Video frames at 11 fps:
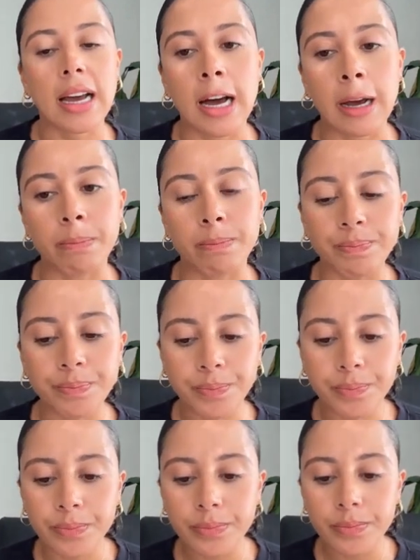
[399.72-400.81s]

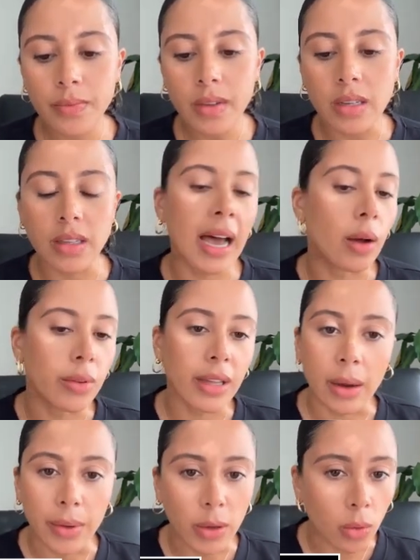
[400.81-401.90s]
how
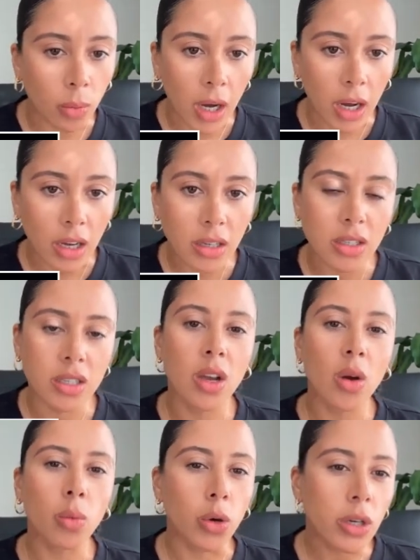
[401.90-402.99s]
it all works,
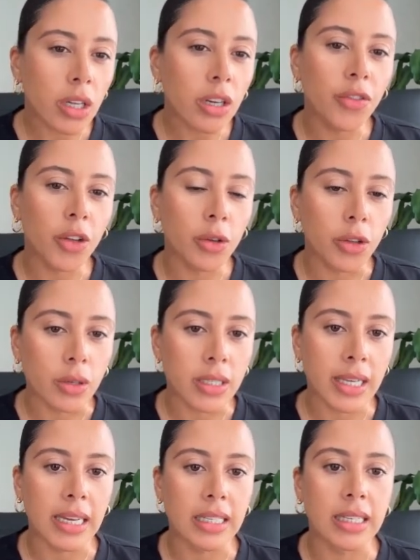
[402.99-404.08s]
we'll look at a few use
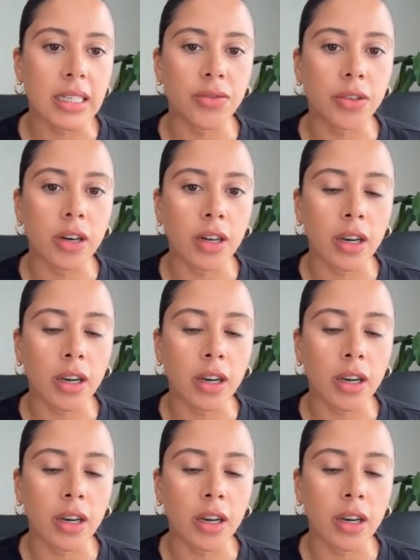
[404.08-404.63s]
cases for our